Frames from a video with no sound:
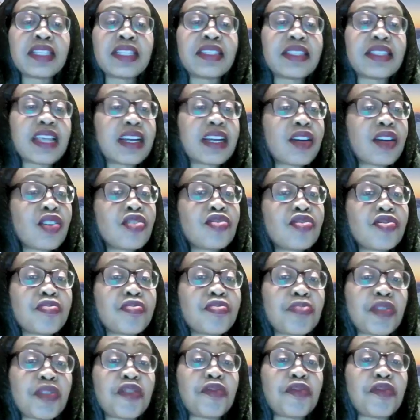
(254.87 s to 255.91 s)
The second
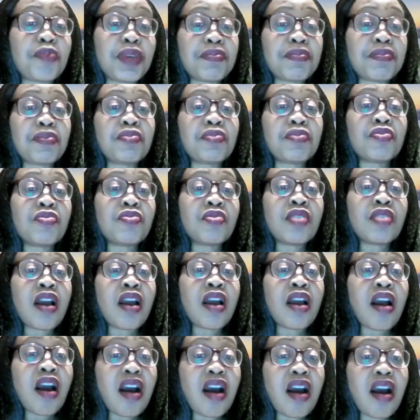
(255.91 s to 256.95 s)
group of people
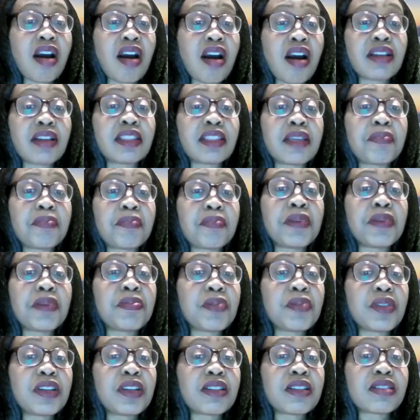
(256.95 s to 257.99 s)
are the
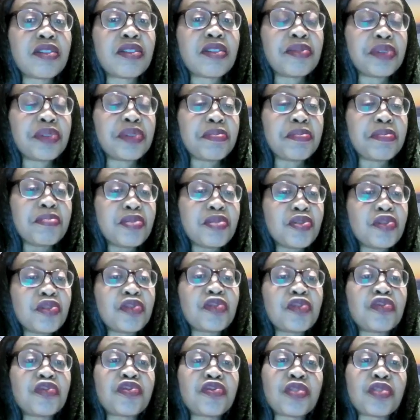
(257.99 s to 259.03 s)
people that are
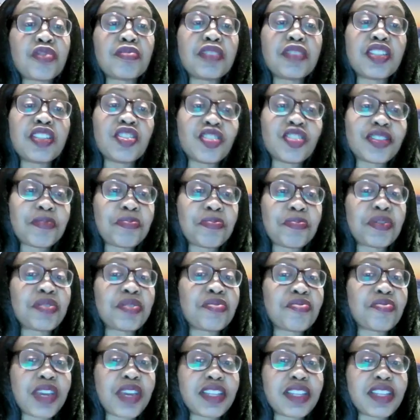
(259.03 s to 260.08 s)
removed from the
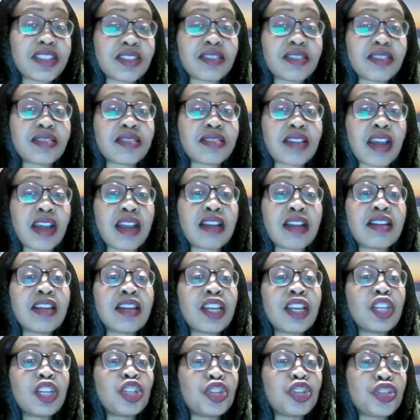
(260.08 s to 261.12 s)
GP register
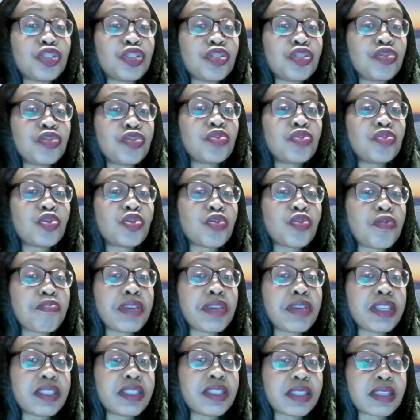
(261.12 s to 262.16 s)
due to
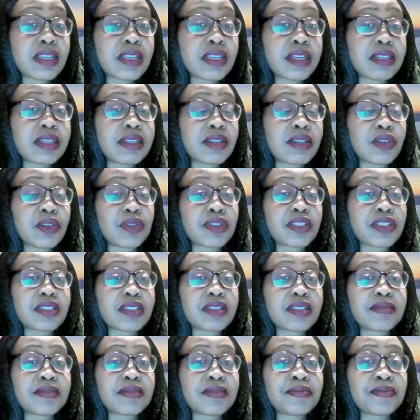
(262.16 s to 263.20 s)

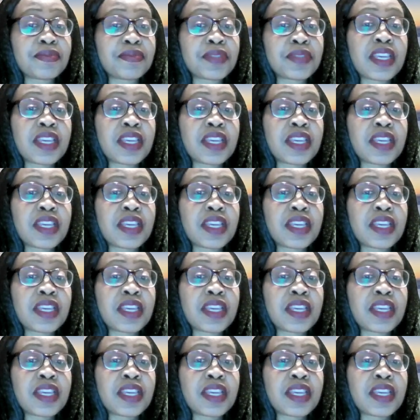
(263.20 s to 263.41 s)
misconduct.